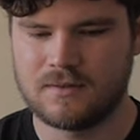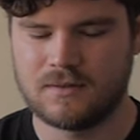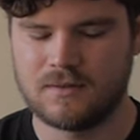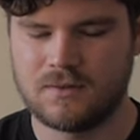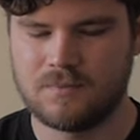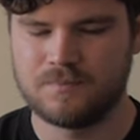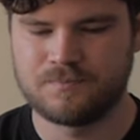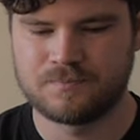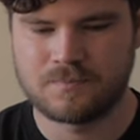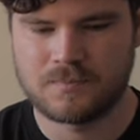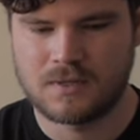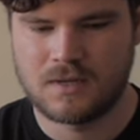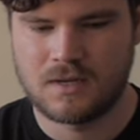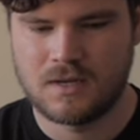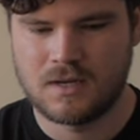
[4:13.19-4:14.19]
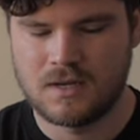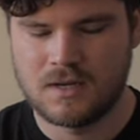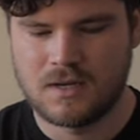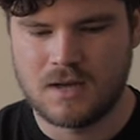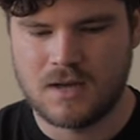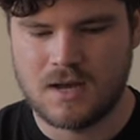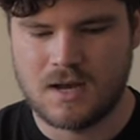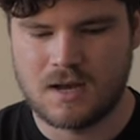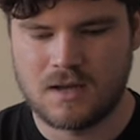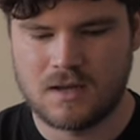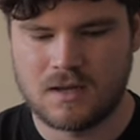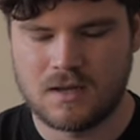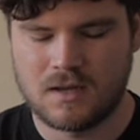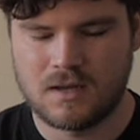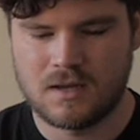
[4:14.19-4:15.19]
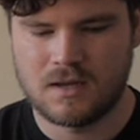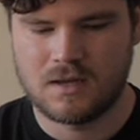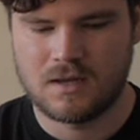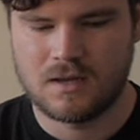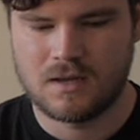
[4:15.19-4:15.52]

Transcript: you know?